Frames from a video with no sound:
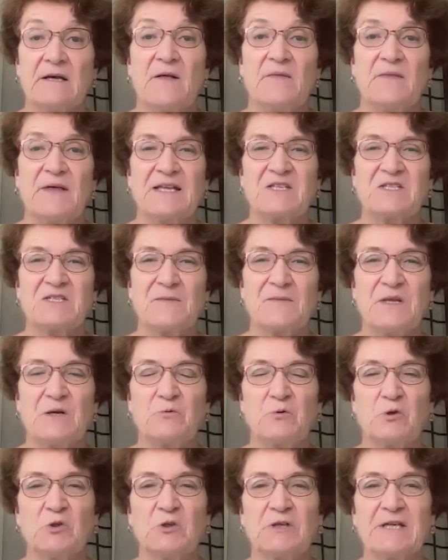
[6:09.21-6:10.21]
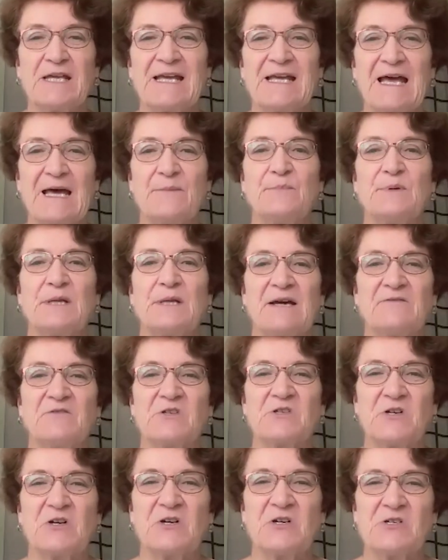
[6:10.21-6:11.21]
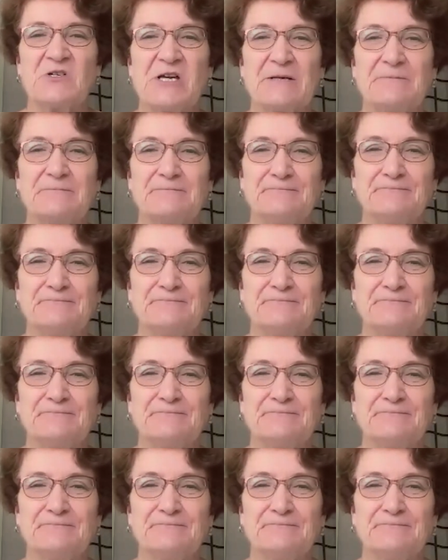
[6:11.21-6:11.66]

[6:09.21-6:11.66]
That's something we're looking at but haven't started yet.